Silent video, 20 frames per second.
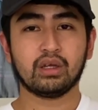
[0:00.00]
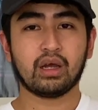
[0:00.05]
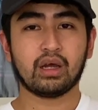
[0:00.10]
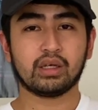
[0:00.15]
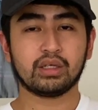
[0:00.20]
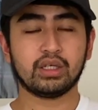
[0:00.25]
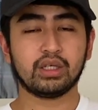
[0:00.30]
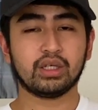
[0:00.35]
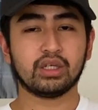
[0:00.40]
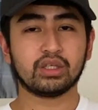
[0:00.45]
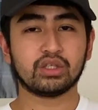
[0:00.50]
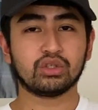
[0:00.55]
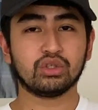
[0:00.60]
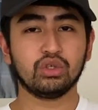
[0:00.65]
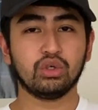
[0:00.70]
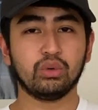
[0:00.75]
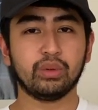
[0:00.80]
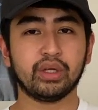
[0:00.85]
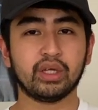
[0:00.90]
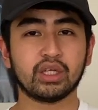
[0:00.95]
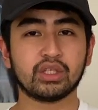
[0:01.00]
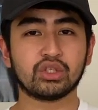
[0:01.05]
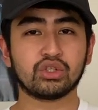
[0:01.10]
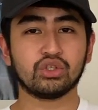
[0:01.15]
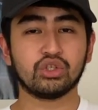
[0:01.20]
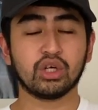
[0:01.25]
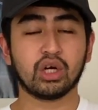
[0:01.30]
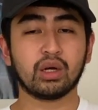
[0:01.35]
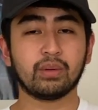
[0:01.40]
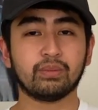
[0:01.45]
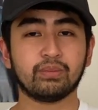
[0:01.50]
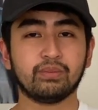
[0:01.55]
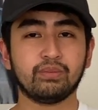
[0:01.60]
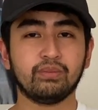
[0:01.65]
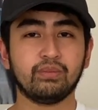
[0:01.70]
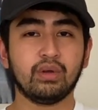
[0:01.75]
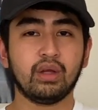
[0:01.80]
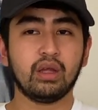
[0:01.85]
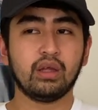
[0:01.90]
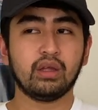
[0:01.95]
is doing its job
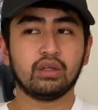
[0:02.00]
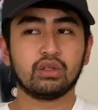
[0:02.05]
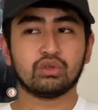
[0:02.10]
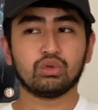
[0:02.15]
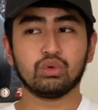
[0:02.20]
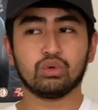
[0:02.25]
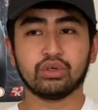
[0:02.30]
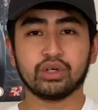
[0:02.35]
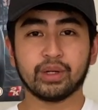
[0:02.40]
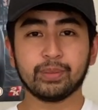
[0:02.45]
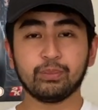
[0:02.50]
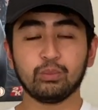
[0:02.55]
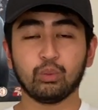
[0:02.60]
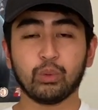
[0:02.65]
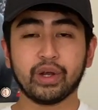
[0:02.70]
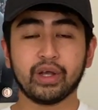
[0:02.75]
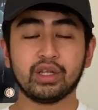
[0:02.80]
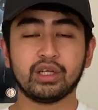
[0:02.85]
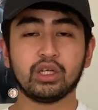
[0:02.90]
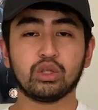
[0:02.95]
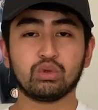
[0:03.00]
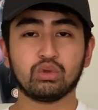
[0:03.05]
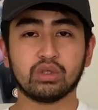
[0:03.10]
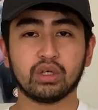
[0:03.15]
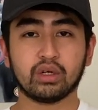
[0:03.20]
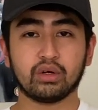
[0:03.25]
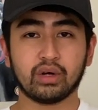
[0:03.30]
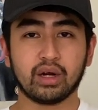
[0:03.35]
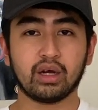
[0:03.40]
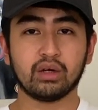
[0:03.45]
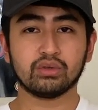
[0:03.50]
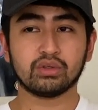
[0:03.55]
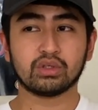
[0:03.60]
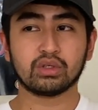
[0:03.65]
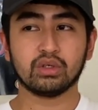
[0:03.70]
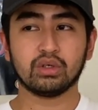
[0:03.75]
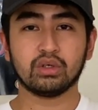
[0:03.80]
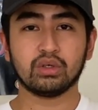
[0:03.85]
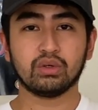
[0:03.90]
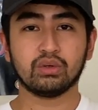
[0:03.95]
to grip well into the ground.
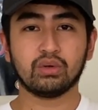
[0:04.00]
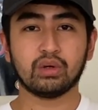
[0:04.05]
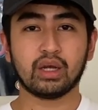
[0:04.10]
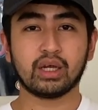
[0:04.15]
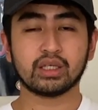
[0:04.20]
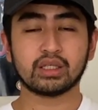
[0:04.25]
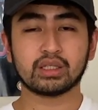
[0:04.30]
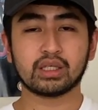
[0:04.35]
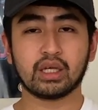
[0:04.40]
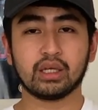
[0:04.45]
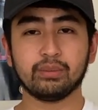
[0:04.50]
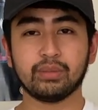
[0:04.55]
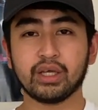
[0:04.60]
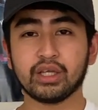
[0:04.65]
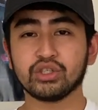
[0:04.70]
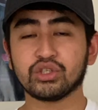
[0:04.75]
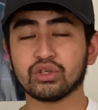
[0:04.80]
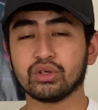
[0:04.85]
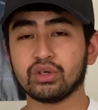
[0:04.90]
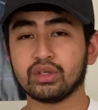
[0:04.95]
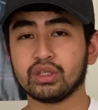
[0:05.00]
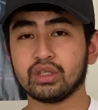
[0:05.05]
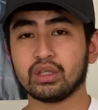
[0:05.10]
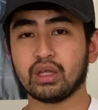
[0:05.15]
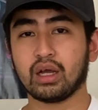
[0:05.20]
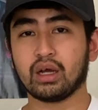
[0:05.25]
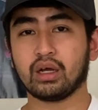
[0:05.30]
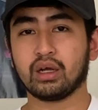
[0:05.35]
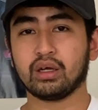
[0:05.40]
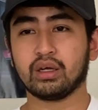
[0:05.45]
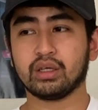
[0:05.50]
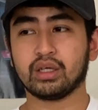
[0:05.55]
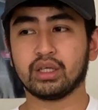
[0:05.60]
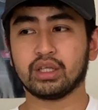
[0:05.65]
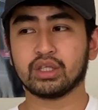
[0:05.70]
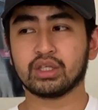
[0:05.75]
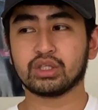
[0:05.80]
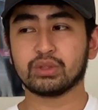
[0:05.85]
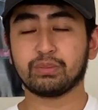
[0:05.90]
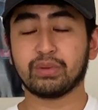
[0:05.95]
So as I mentioned,
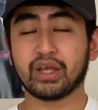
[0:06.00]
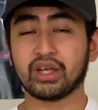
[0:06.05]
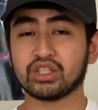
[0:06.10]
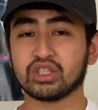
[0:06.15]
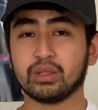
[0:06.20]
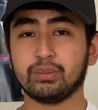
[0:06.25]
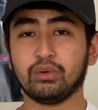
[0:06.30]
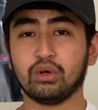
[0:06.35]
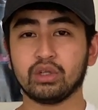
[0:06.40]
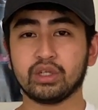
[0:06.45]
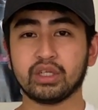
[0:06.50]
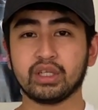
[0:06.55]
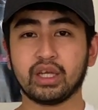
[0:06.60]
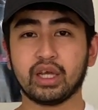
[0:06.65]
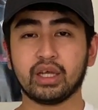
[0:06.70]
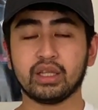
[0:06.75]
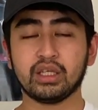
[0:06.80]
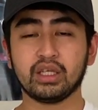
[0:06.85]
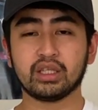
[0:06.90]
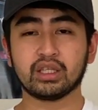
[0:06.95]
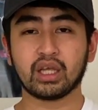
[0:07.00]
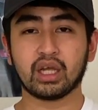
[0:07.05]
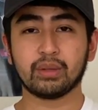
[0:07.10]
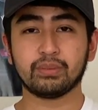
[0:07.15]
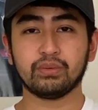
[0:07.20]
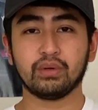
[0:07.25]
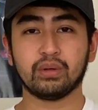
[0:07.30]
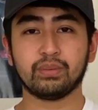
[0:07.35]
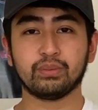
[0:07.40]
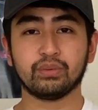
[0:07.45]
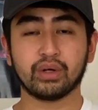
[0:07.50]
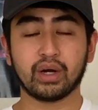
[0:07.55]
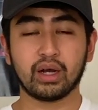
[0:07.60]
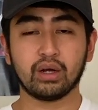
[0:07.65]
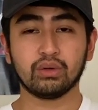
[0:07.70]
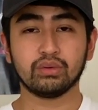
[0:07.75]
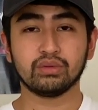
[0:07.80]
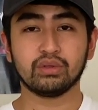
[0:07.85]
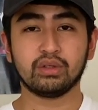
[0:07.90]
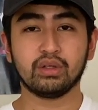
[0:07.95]
it's flexible in any type of
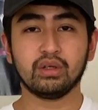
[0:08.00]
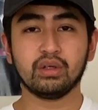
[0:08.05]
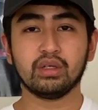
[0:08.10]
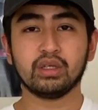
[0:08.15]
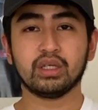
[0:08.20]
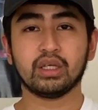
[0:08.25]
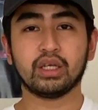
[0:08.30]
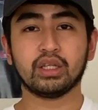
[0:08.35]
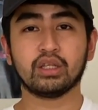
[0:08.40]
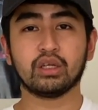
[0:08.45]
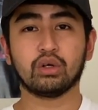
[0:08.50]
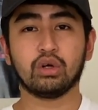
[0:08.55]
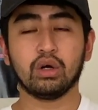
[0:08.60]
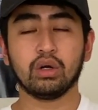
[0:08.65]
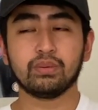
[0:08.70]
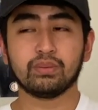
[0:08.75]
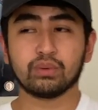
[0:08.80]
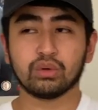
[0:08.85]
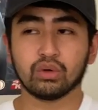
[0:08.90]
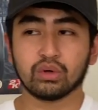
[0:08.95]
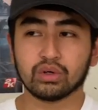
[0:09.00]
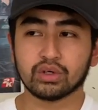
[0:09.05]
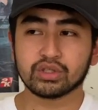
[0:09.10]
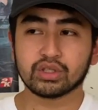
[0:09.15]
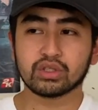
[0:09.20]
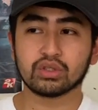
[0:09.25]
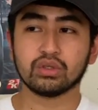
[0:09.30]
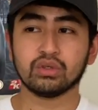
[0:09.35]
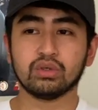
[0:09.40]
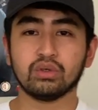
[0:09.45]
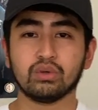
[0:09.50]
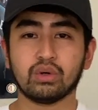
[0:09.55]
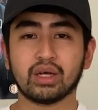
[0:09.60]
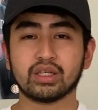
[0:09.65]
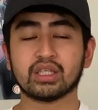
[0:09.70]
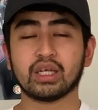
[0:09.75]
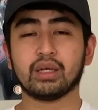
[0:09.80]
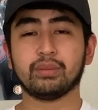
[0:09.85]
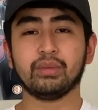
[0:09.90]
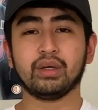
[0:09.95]
ground in the golf course. So
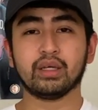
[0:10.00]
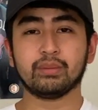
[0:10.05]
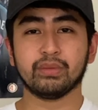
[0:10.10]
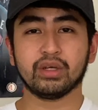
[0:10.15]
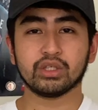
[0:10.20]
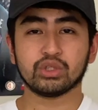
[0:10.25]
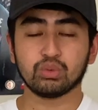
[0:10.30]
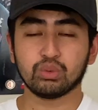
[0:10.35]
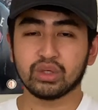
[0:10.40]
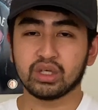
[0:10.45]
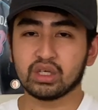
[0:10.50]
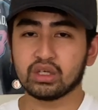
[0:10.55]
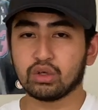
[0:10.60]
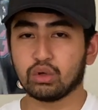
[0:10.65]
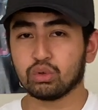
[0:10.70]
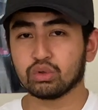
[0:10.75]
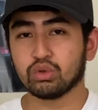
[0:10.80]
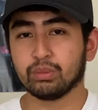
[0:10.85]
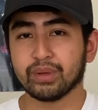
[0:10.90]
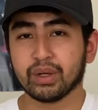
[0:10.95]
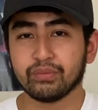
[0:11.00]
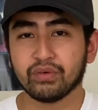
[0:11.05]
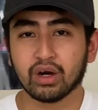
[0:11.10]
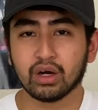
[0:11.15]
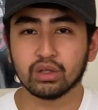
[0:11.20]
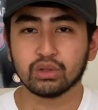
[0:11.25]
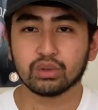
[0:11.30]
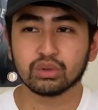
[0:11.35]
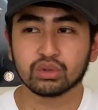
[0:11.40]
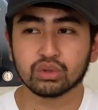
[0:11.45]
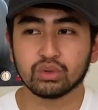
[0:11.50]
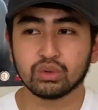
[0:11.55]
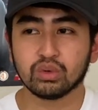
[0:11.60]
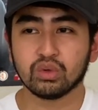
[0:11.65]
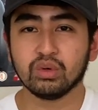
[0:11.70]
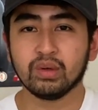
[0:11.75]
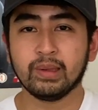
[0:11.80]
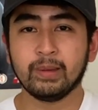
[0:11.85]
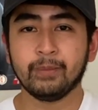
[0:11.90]
as I make my swing, go to my follow through,